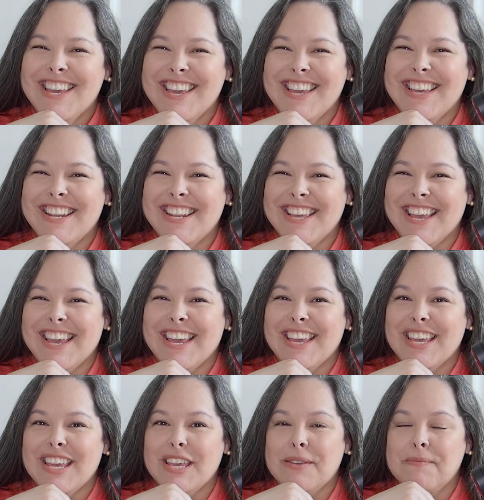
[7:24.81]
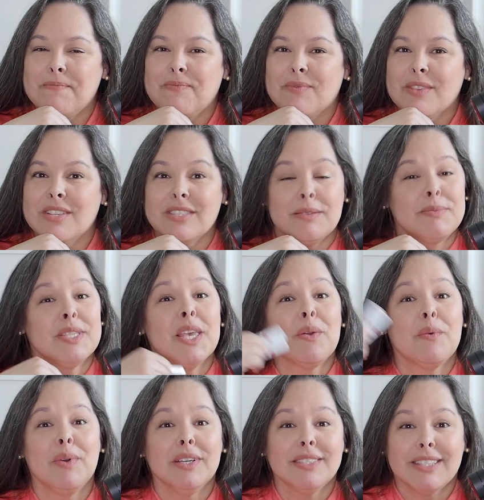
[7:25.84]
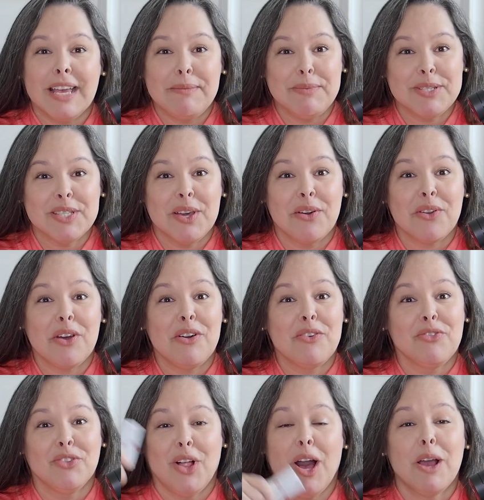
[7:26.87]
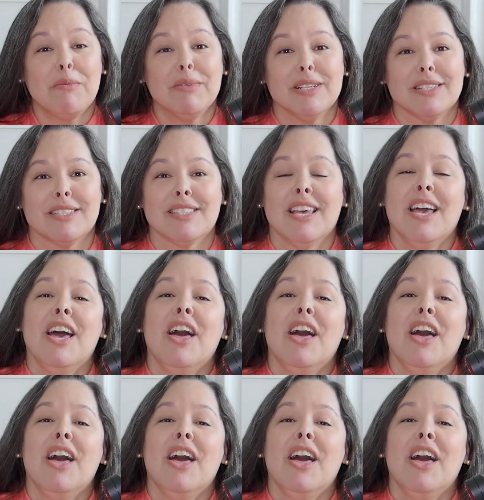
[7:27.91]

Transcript: in a subsequent episode of Vlogmas.